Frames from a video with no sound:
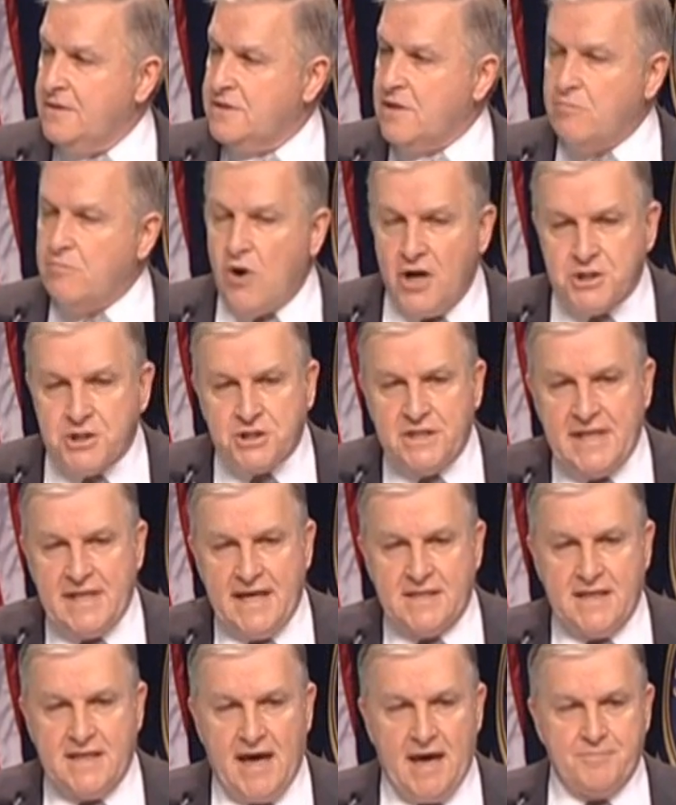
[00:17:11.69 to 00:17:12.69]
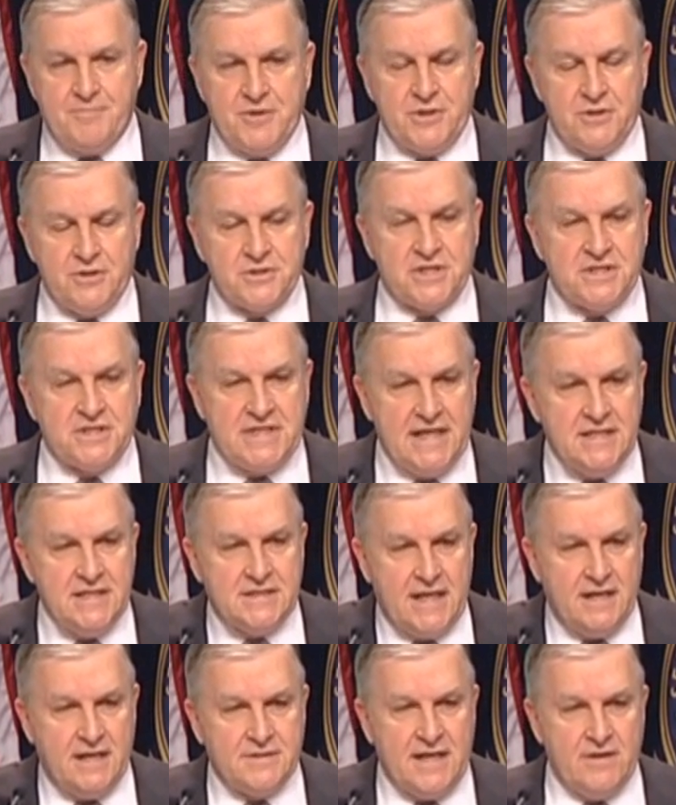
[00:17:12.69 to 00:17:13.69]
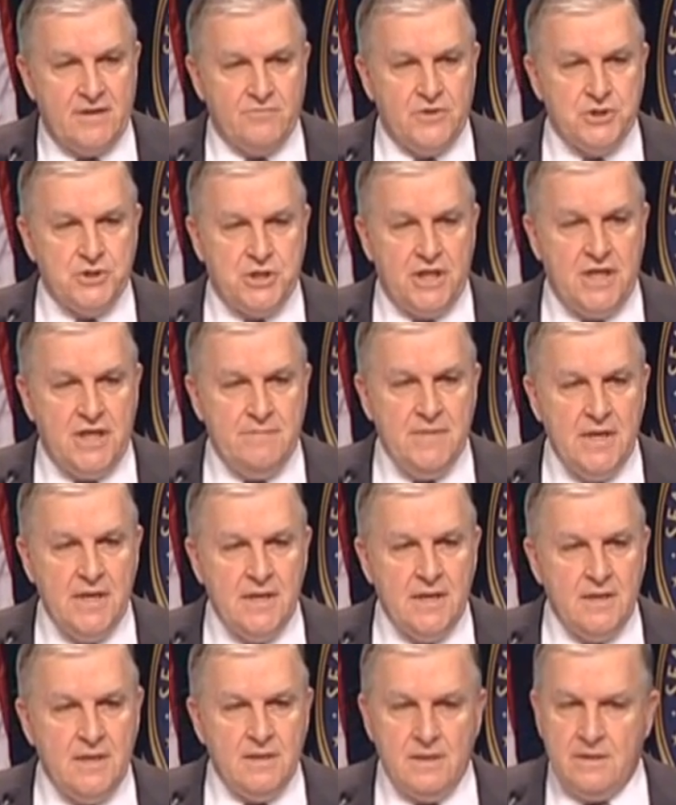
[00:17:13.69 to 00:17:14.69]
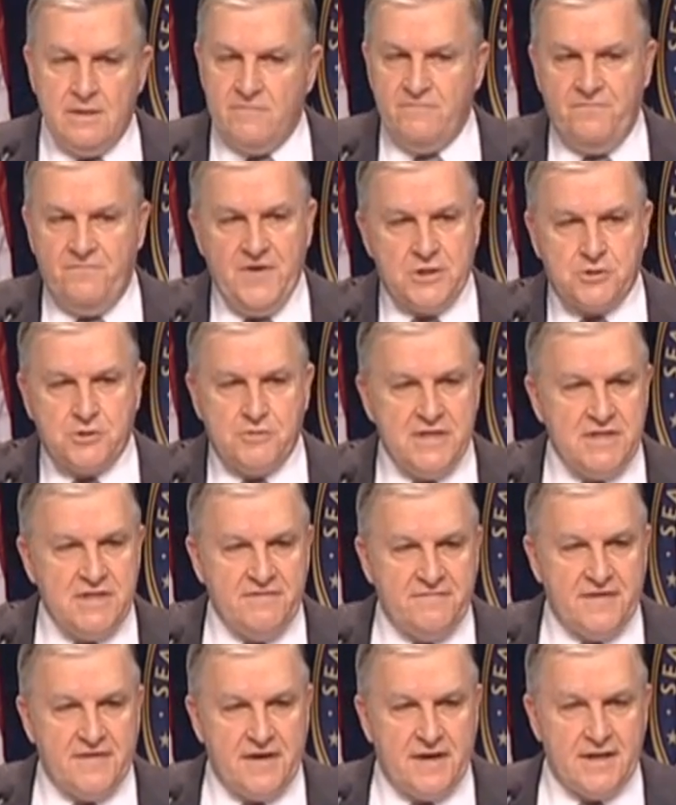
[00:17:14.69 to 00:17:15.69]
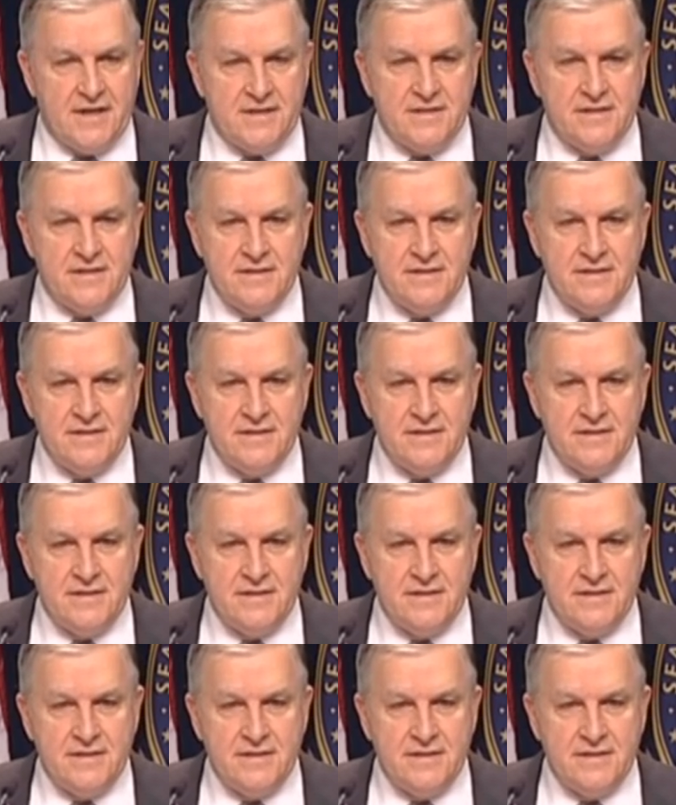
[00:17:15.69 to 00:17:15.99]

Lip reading: to march to that capital, to take down that regime, victory defined.